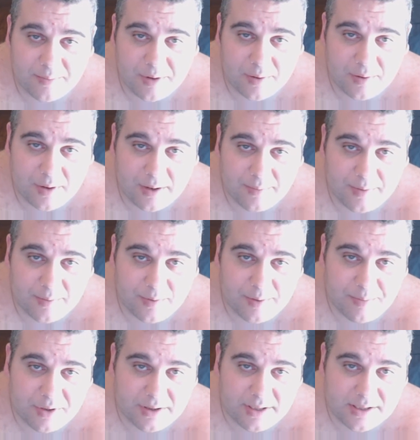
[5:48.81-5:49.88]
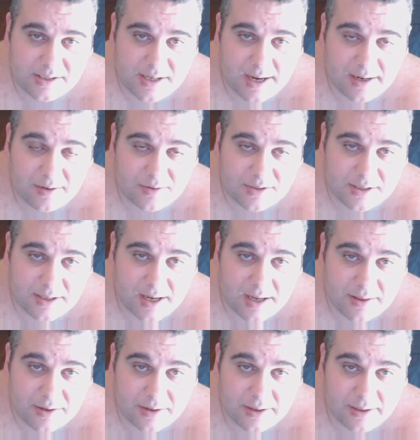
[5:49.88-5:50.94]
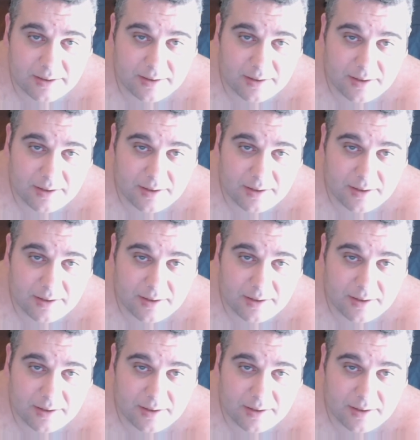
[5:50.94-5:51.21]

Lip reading: but I mean we put these geckos together and